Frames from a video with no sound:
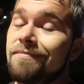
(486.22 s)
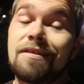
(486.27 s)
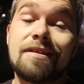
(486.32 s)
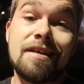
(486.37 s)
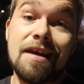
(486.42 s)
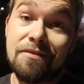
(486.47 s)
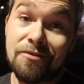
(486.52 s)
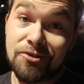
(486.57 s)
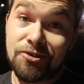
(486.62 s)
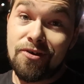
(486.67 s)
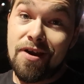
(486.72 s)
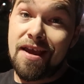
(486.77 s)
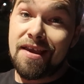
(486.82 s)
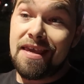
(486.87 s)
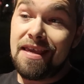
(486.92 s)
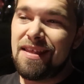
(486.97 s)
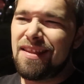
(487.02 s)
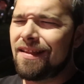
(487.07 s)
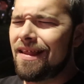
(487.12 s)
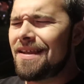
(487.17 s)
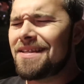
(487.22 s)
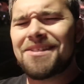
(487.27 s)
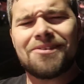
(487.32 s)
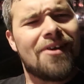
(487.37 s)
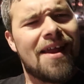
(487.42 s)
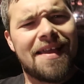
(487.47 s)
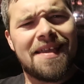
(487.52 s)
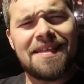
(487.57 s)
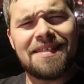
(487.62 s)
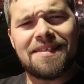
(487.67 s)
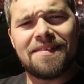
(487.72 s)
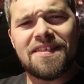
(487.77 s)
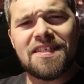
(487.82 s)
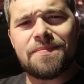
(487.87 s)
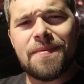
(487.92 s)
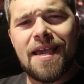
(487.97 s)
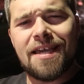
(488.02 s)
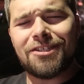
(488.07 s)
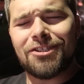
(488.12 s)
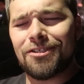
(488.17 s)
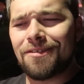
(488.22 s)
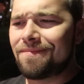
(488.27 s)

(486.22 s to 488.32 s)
Another Scraggy. A lot of Scraggies in this batch.